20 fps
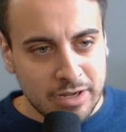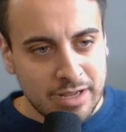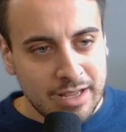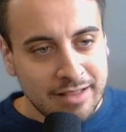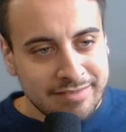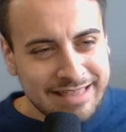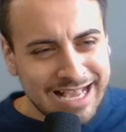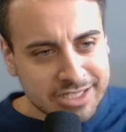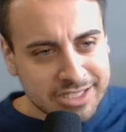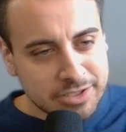
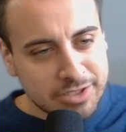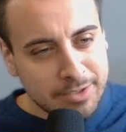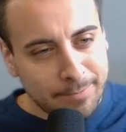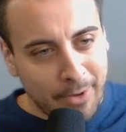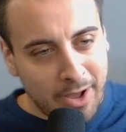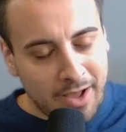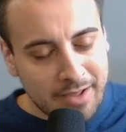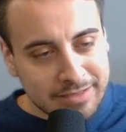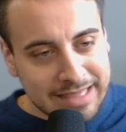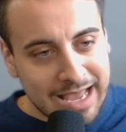That's
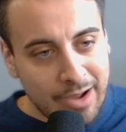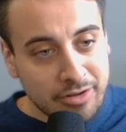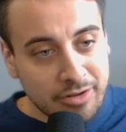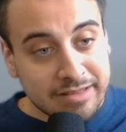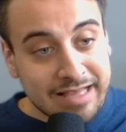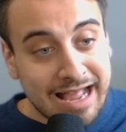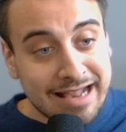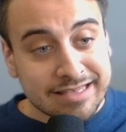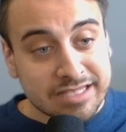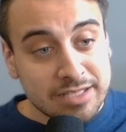
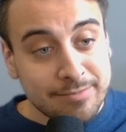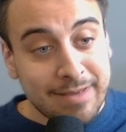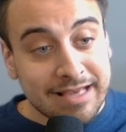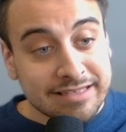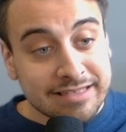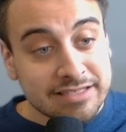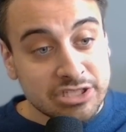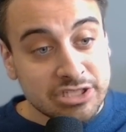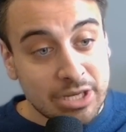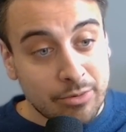the
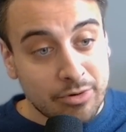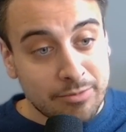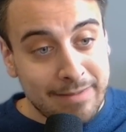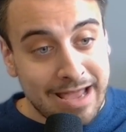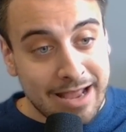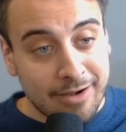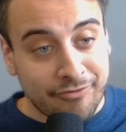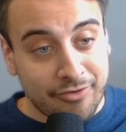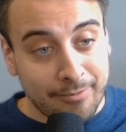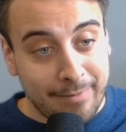message that would matter
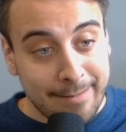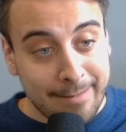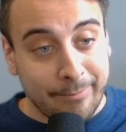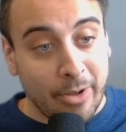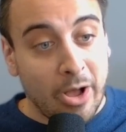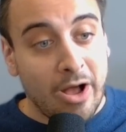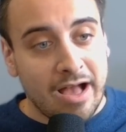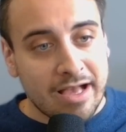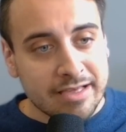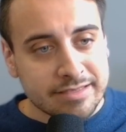for my
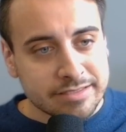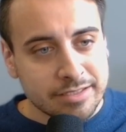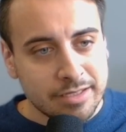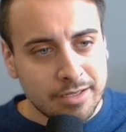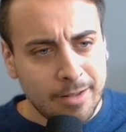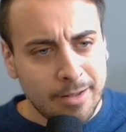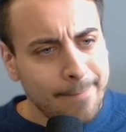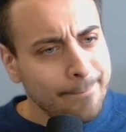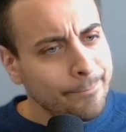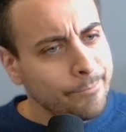boss,
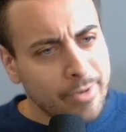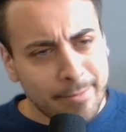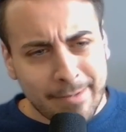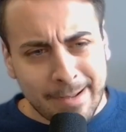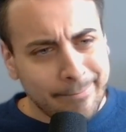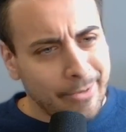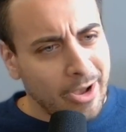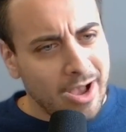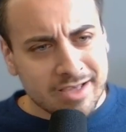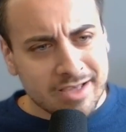but my
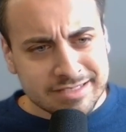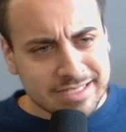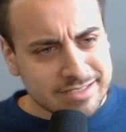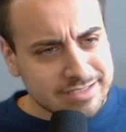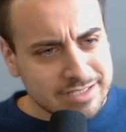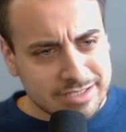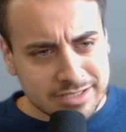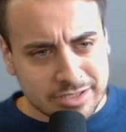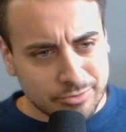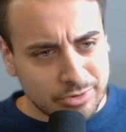boss
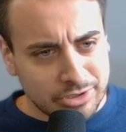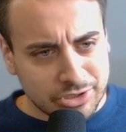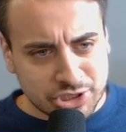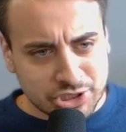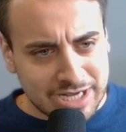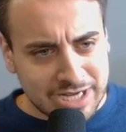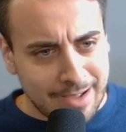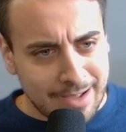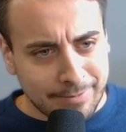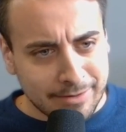isn't the one
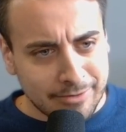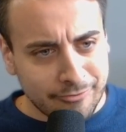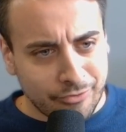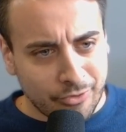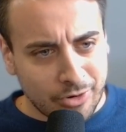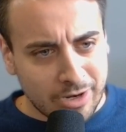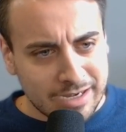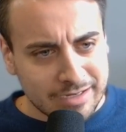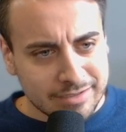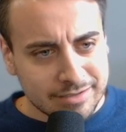shopping for
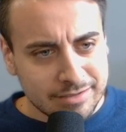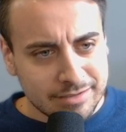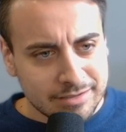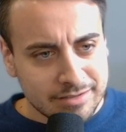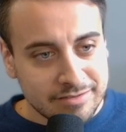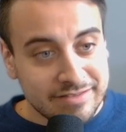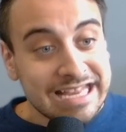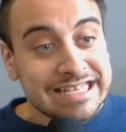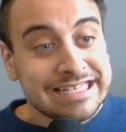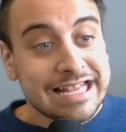it.
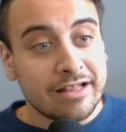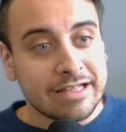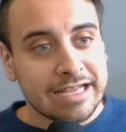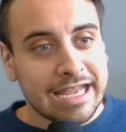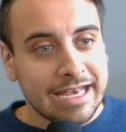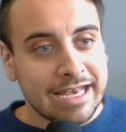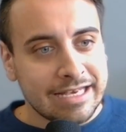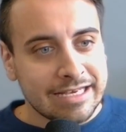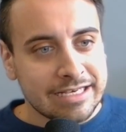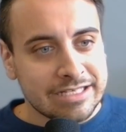They
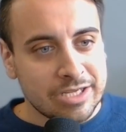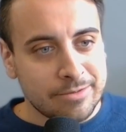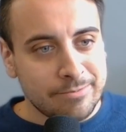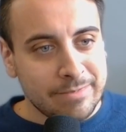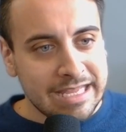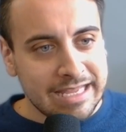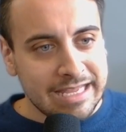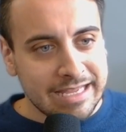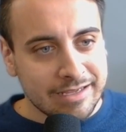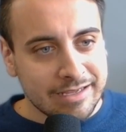delegated it to
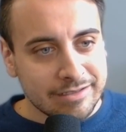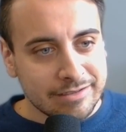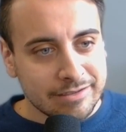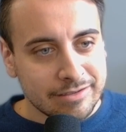me.